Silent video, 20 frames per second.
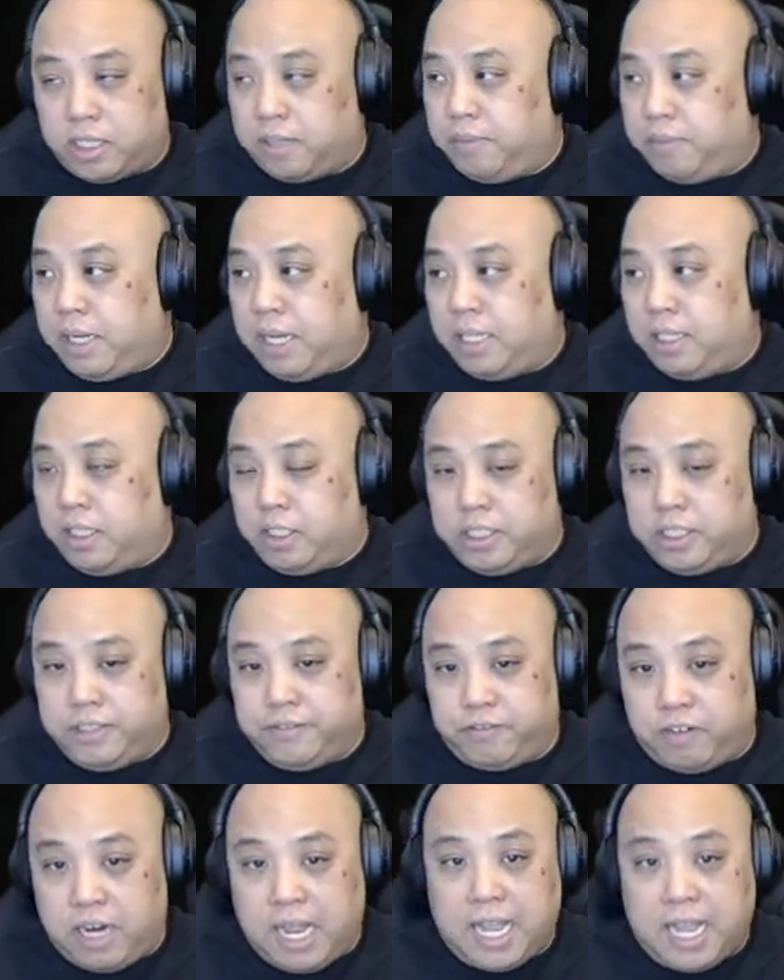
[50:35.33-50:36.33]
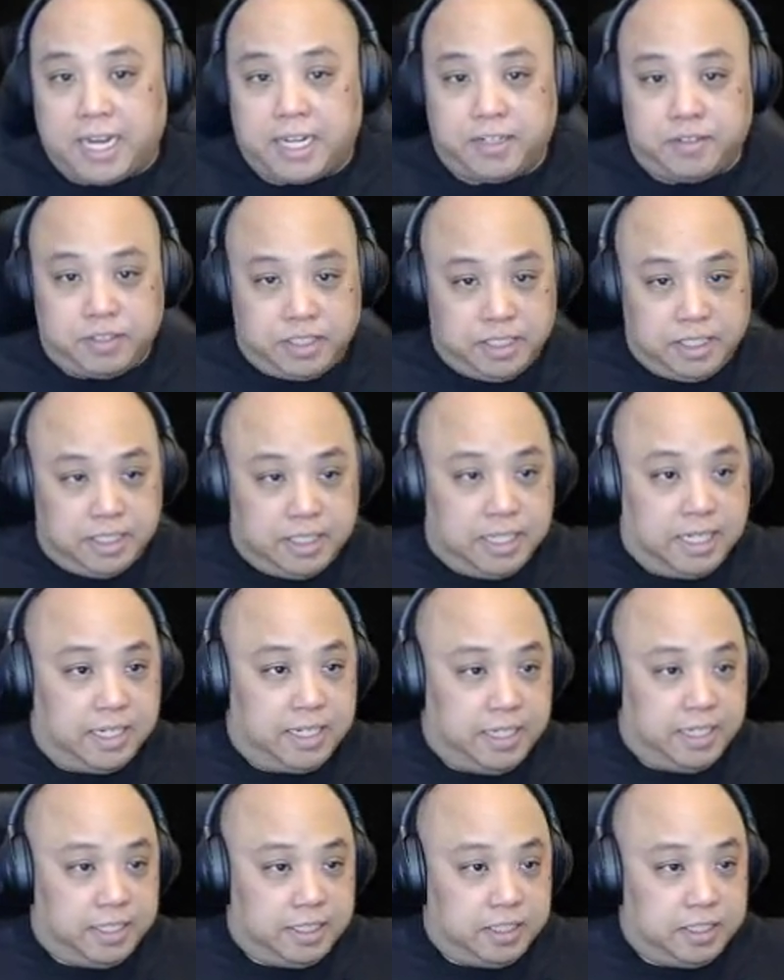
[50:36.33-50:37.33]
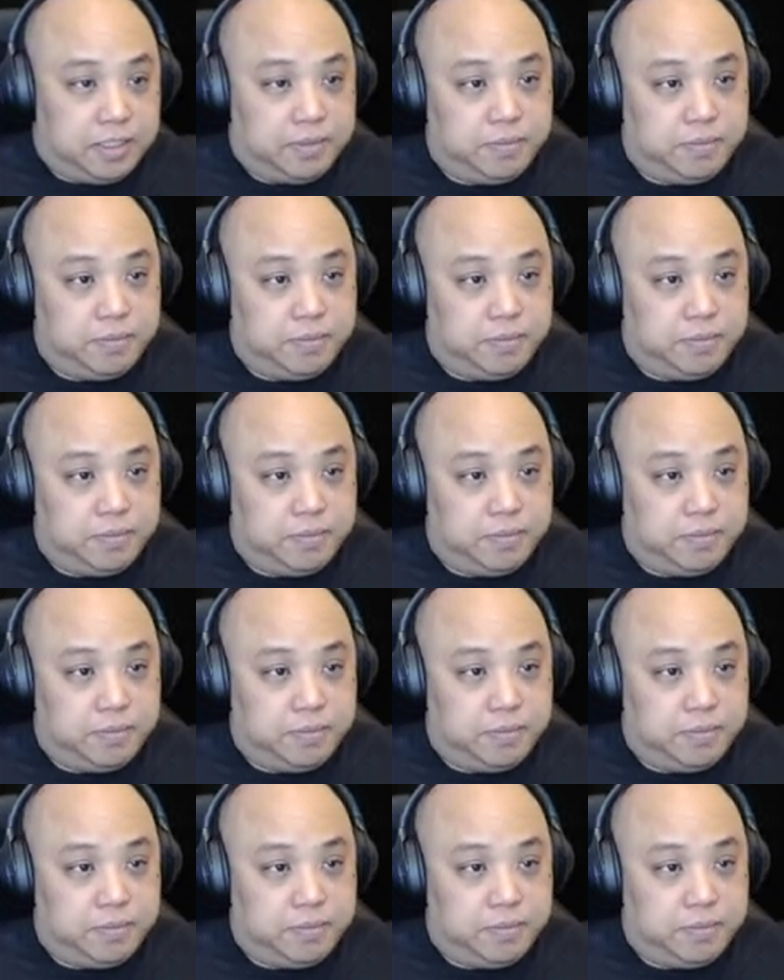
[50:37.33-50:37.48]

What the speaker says: I'm not looking for accuracy in that case.